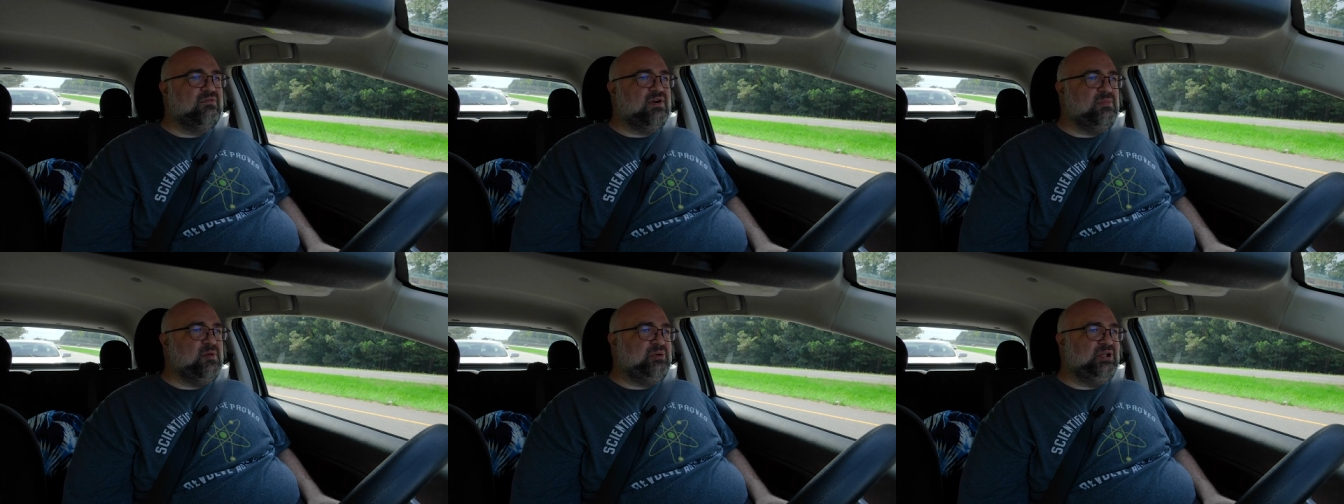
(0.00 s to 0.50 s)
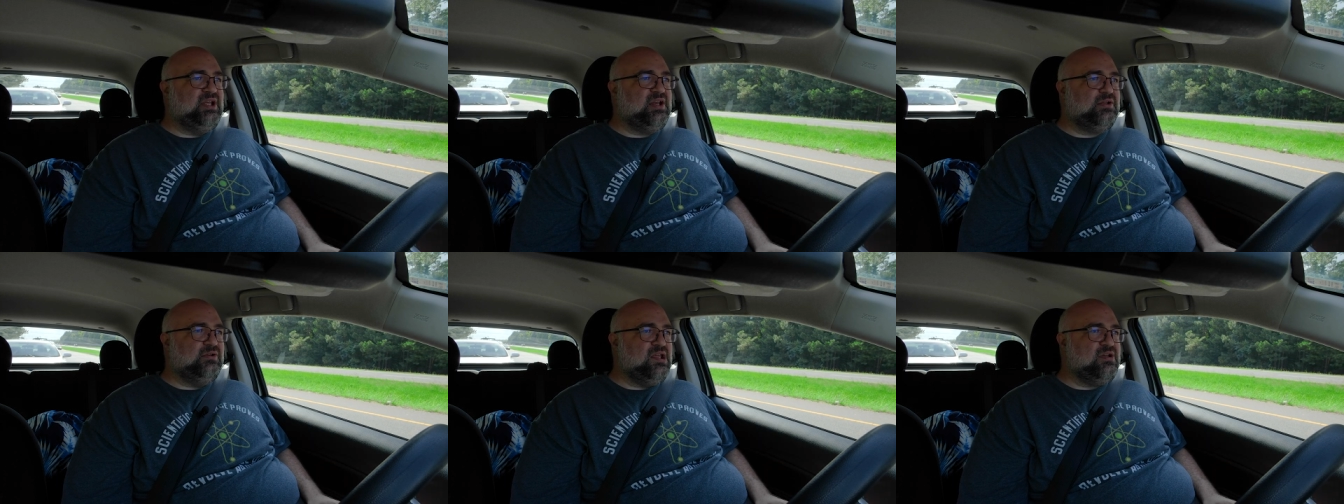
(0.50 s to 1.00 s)
from the
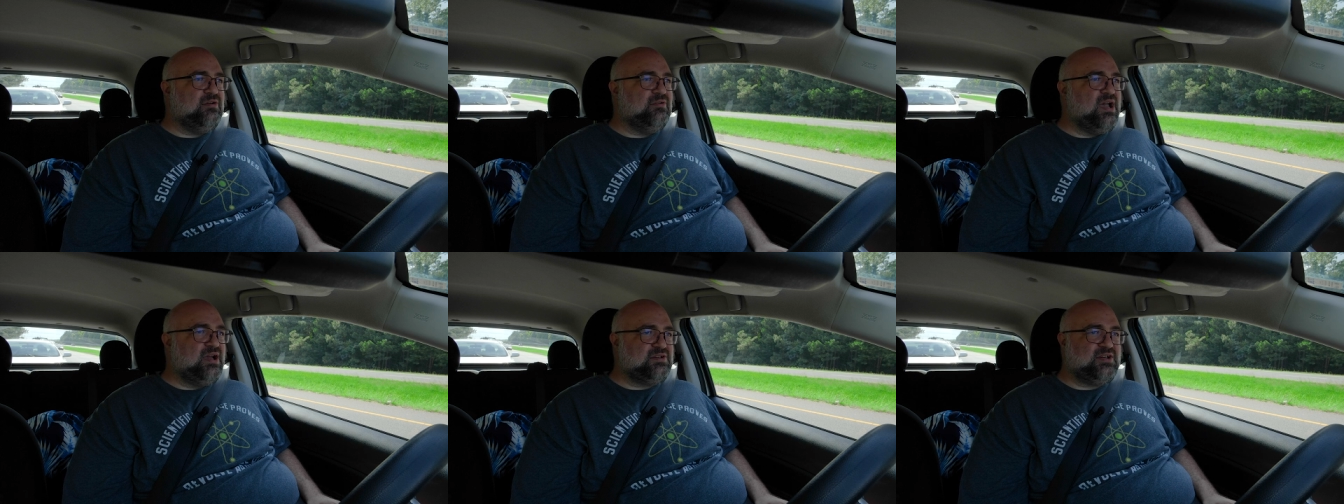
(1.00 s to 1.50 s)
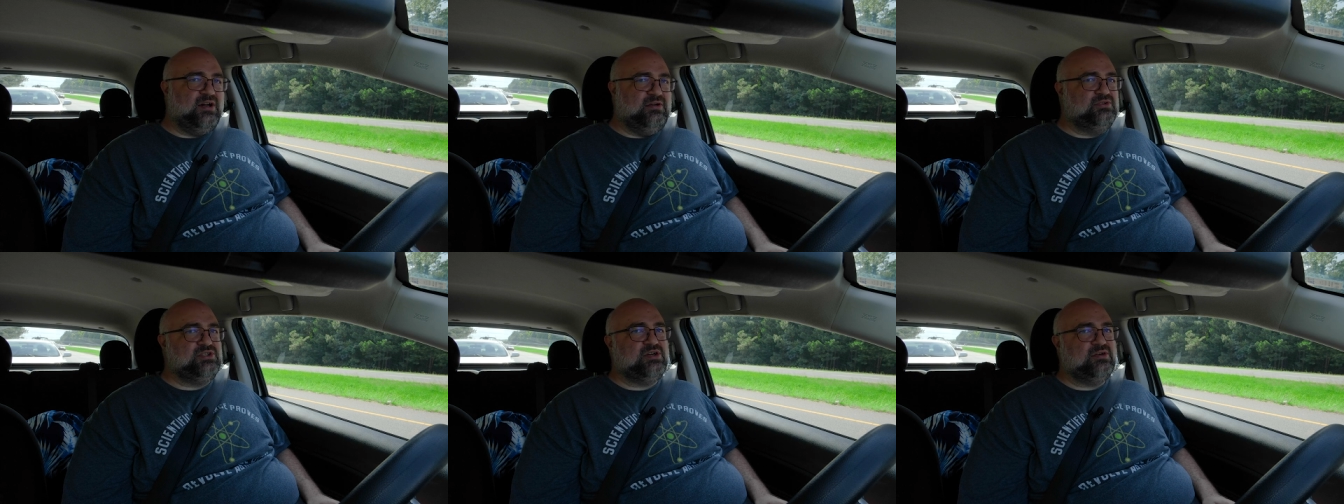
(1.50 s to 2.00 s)
politically correct
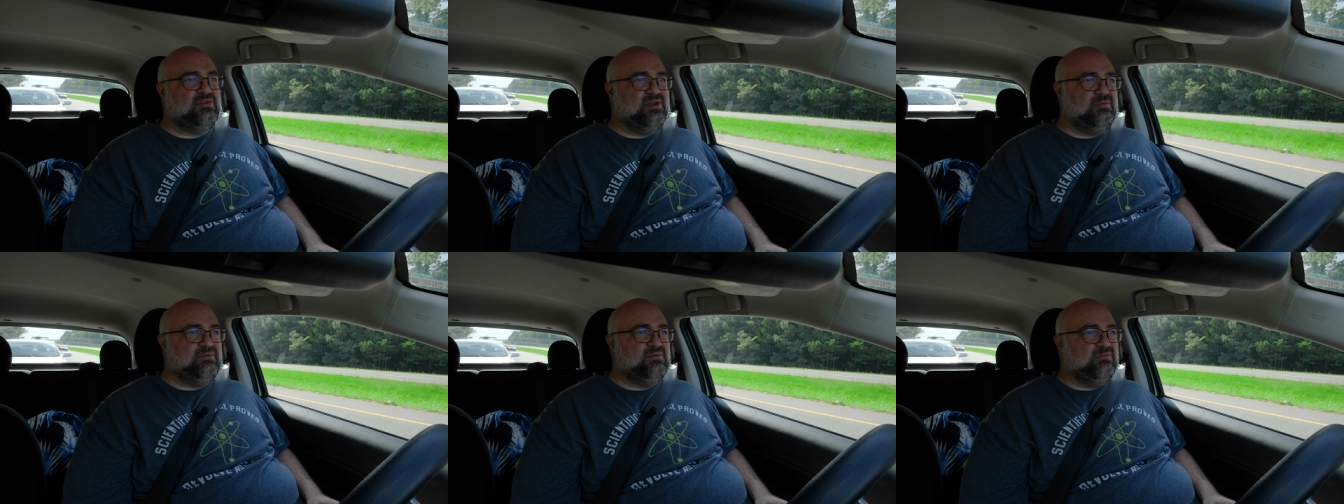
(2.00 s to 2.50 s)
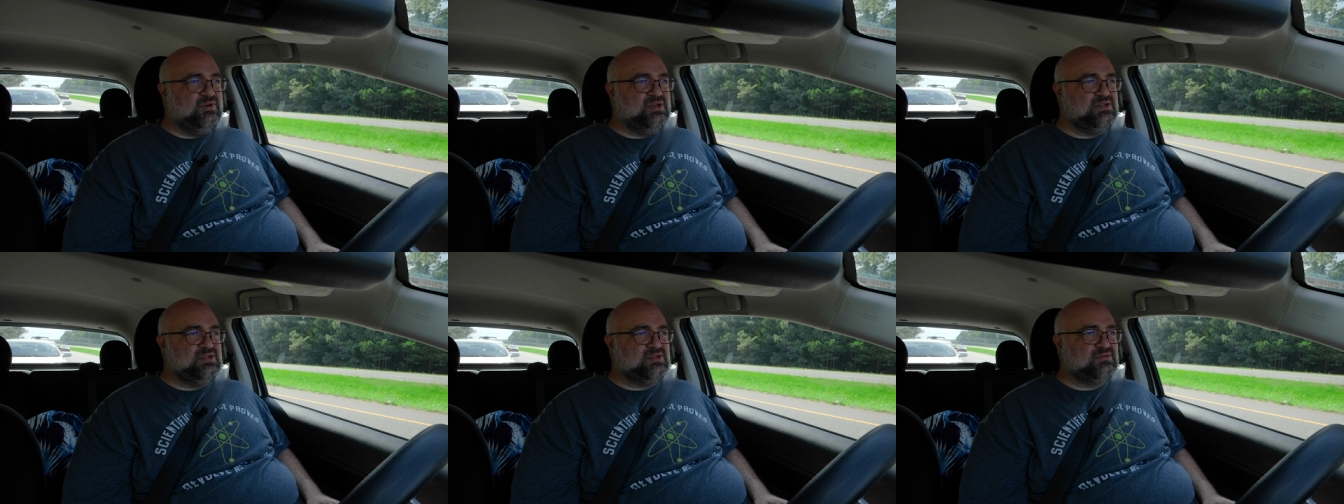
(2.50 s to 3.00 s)
culture that
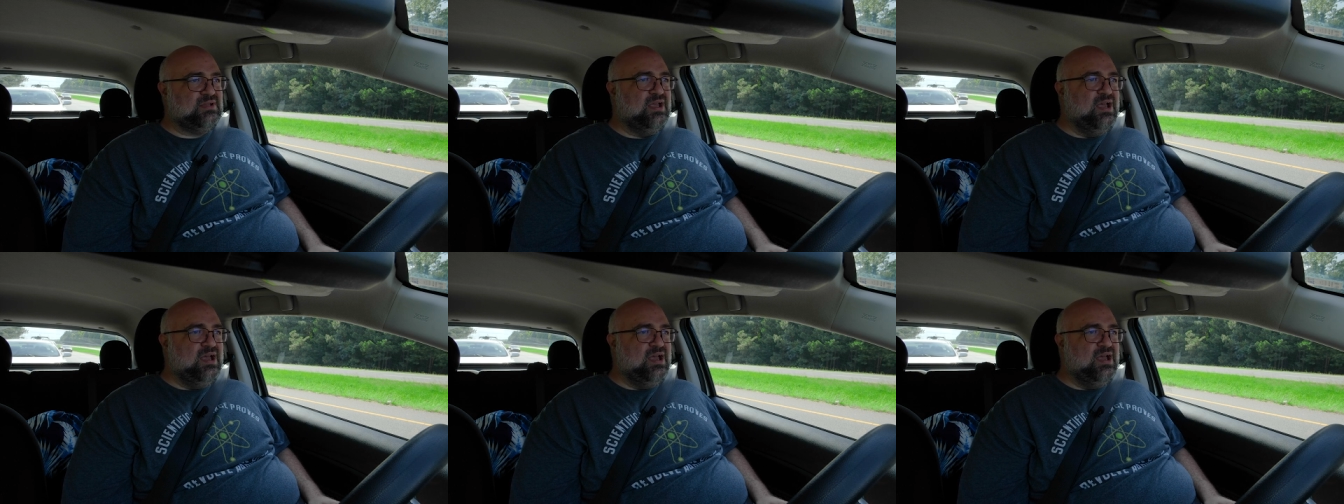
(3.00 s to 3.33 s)
was